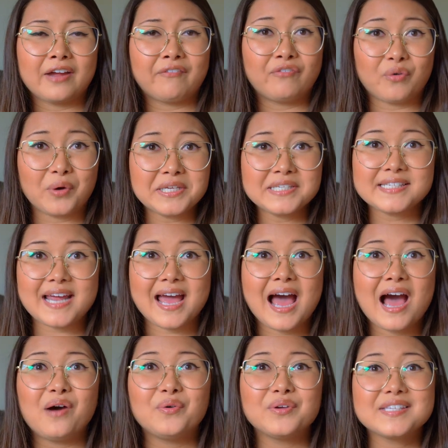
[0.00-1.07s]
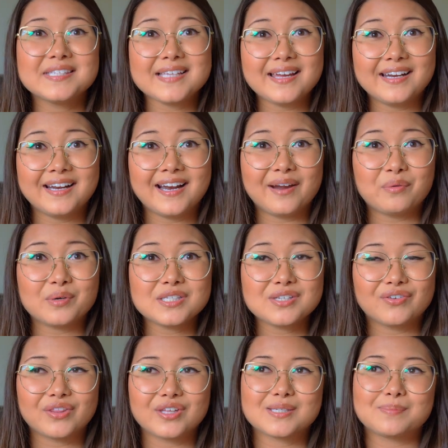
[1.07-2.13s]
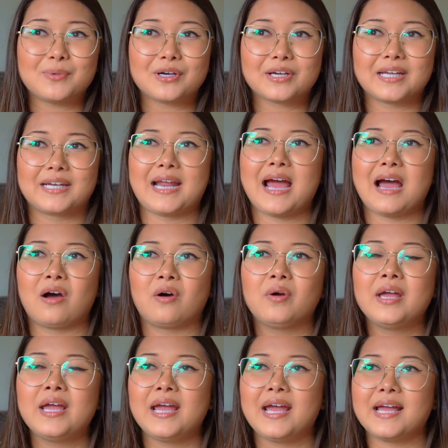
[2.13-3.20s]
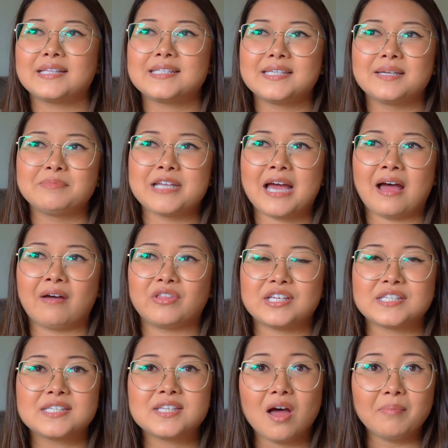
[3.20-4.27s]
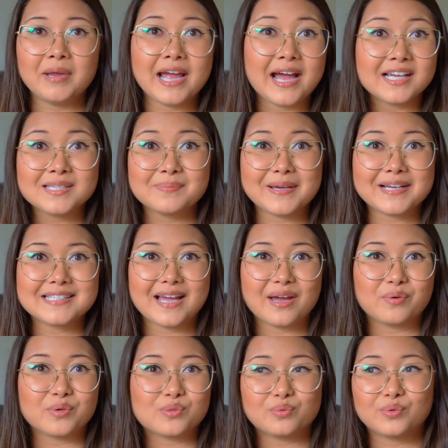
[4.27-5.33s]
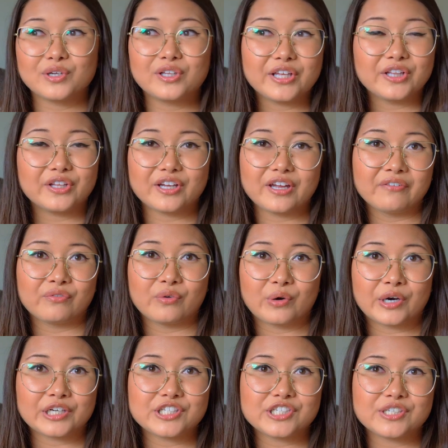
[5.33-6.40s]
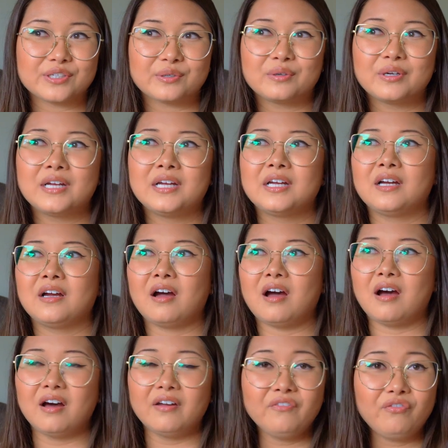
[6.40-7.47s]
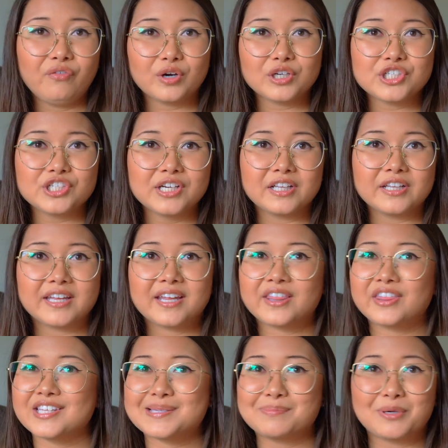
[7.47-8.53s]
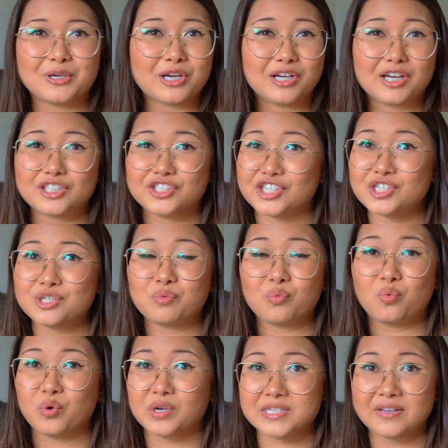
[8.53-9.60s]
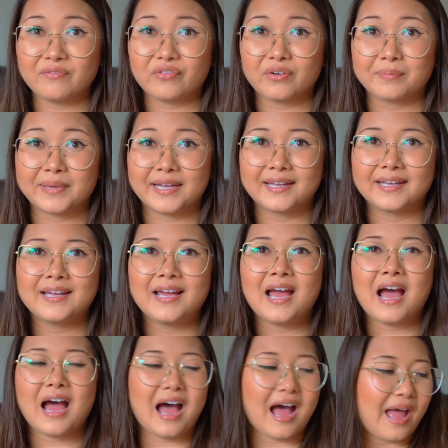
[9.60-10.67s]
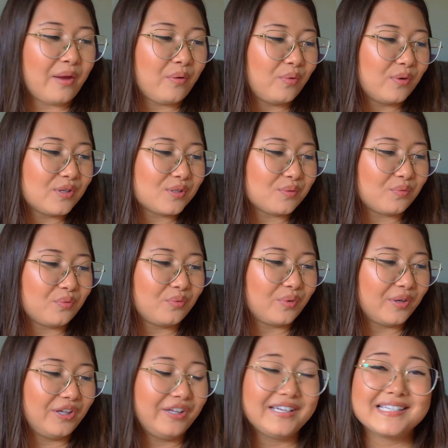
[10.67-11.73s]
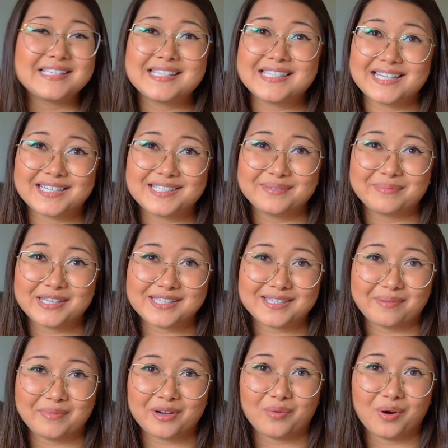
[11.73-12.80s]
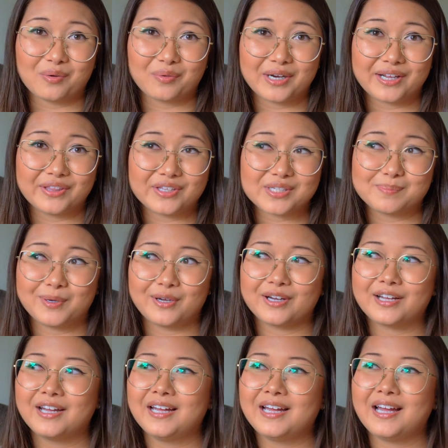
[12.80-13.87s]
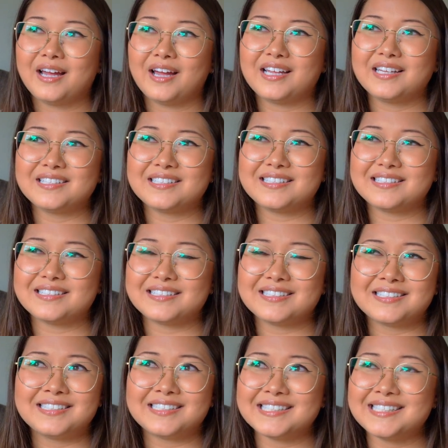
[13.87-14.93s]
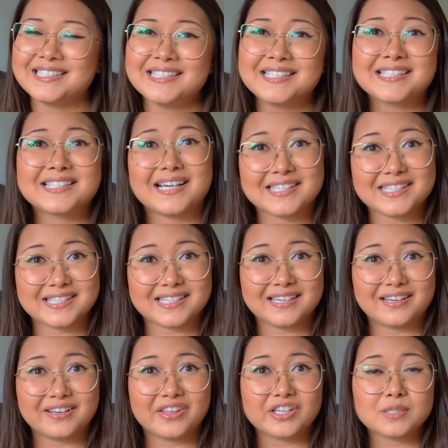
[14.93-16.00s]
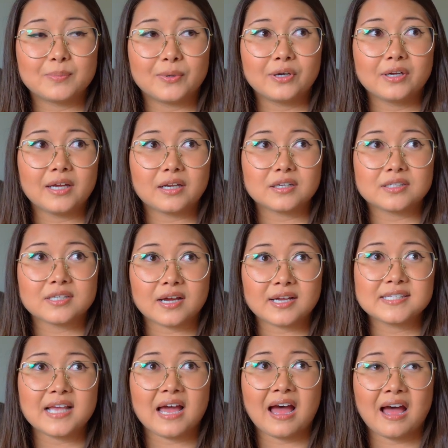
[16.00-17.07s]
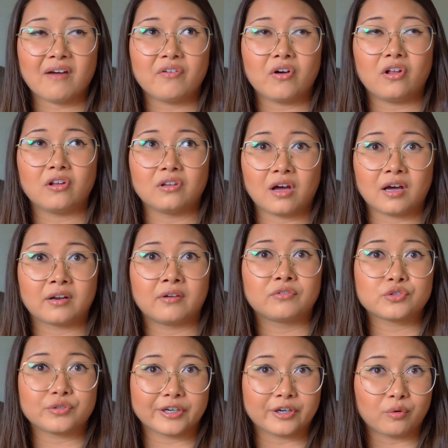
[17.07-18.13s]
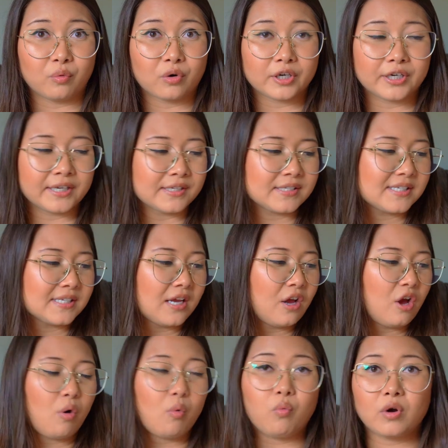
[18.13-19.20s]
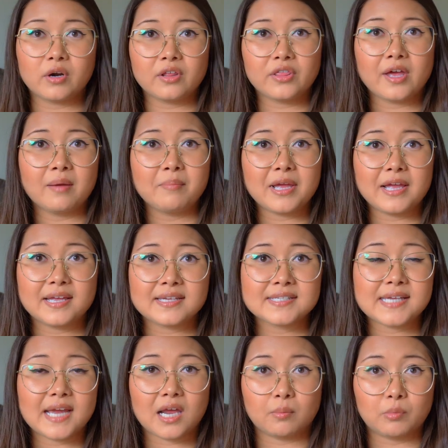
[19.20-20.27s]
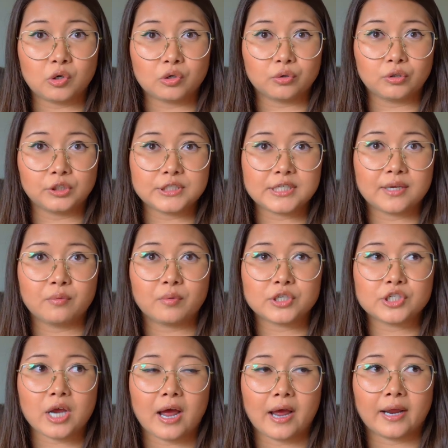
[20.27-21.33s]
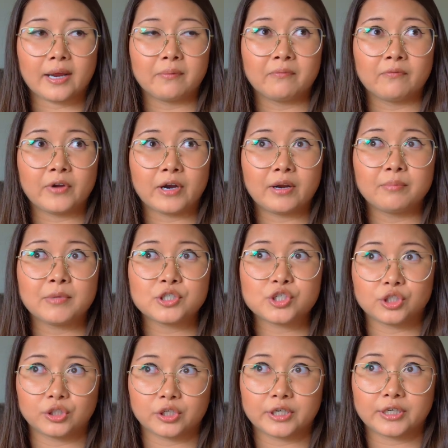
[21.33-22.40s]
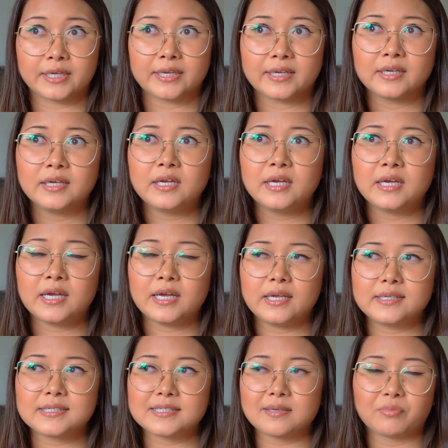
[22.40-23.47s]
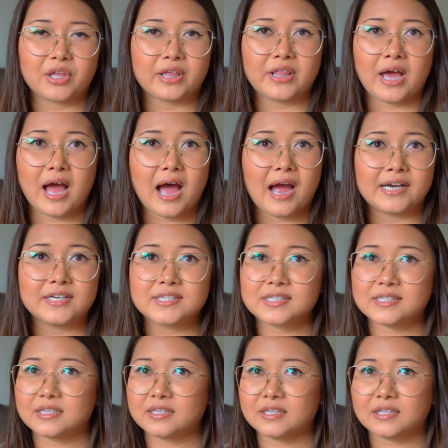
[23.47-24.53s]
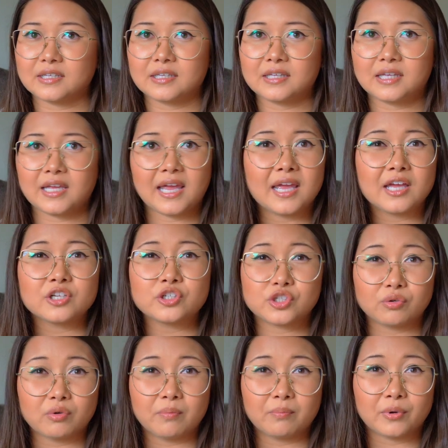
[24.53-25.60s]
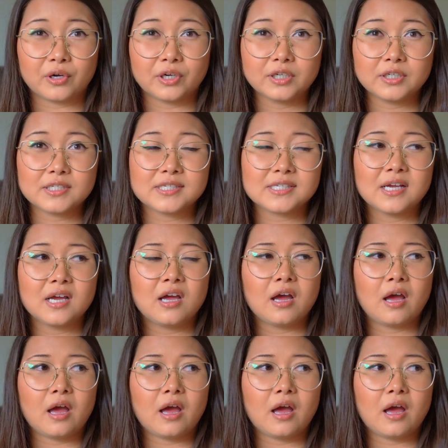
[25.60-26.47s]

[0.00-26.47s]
I voiced how excited I was for this book and how it seemed to have these zombie aspects I was really looking forward to. Unfortunately, this book just wasn't for me. I was really sick to my stomach while reading this book and just disgusted. This book does have a lot of trigger warnings. One of them is animal cruelty, which I am very much learning is something that I just can't do in books.